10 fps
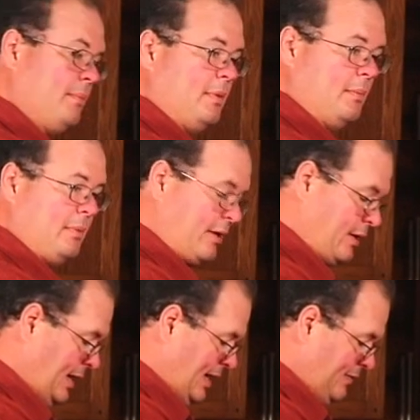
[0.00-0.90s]
but better
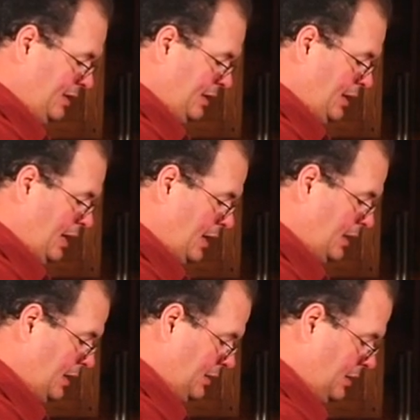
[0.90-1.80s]
to have it and not
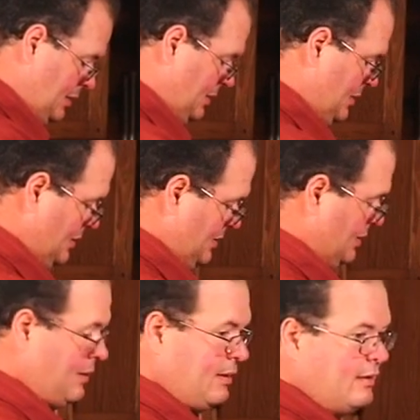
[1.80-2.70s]
need it
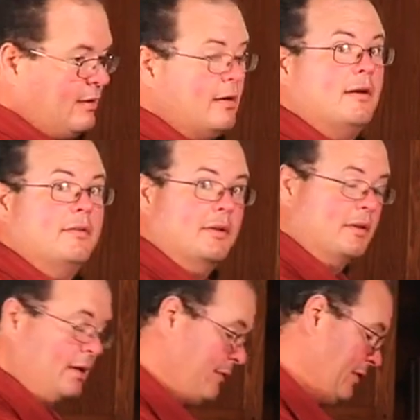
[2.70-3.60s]
than
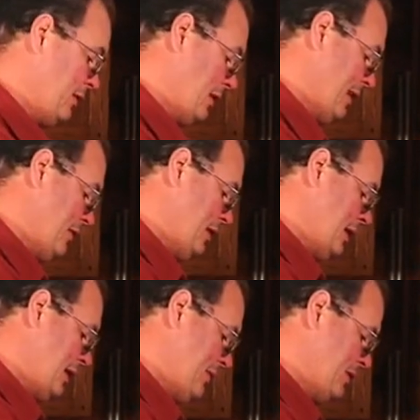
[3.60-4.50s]
to need it and have it
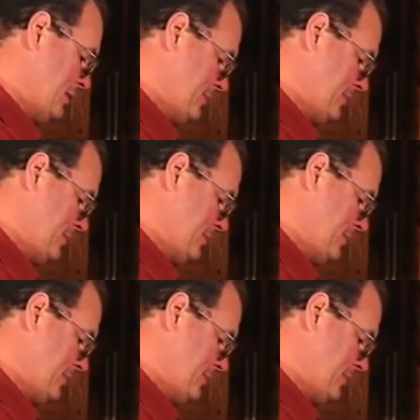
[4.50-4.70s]
not have it.